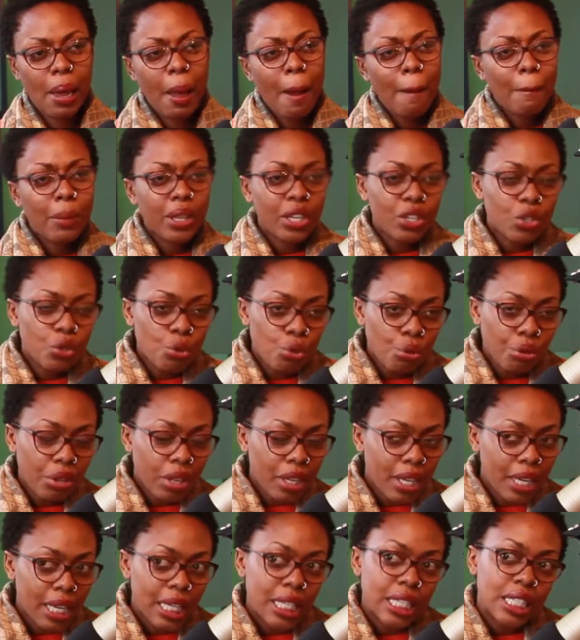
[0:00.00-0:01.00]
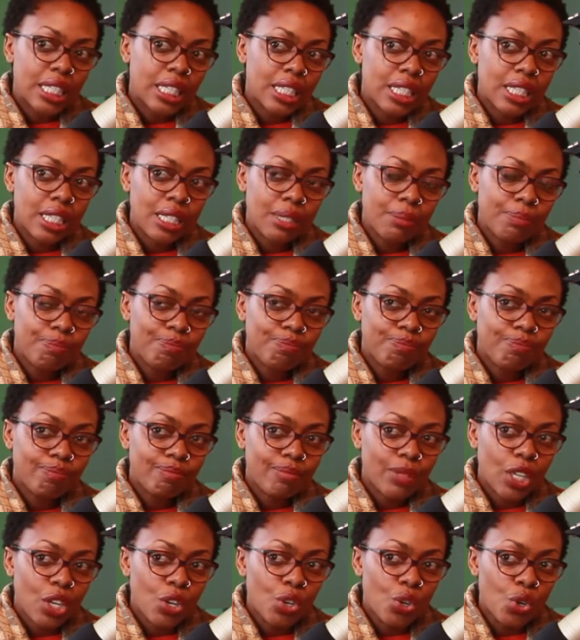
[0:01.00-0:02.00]
But the truth is,
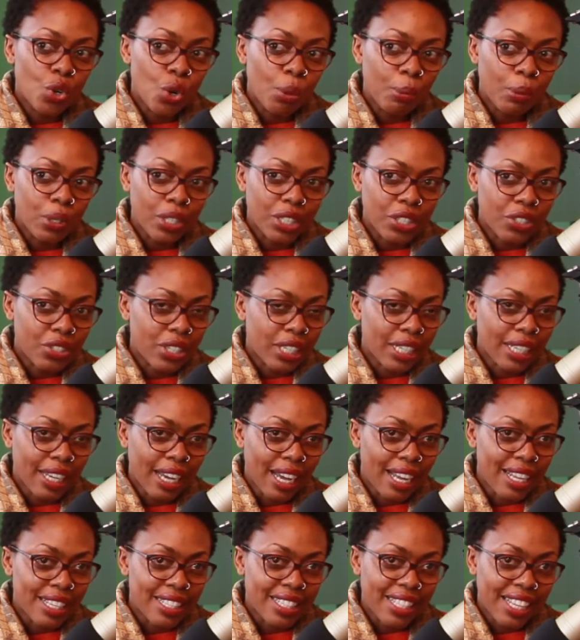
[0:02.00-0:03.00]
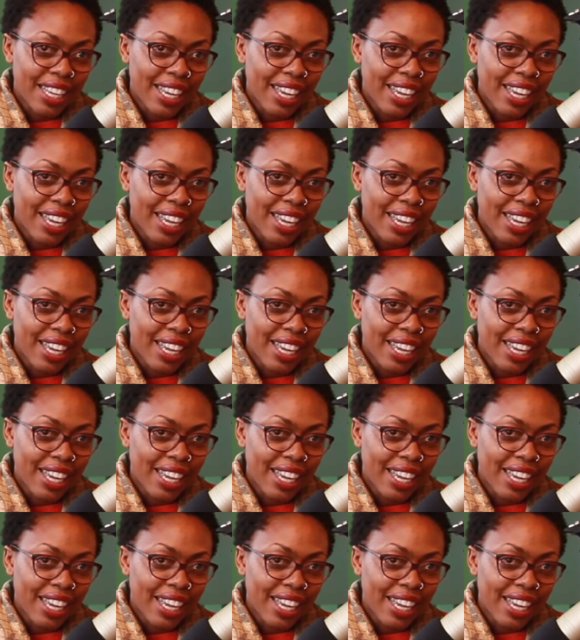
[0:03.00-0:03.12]
nobody really has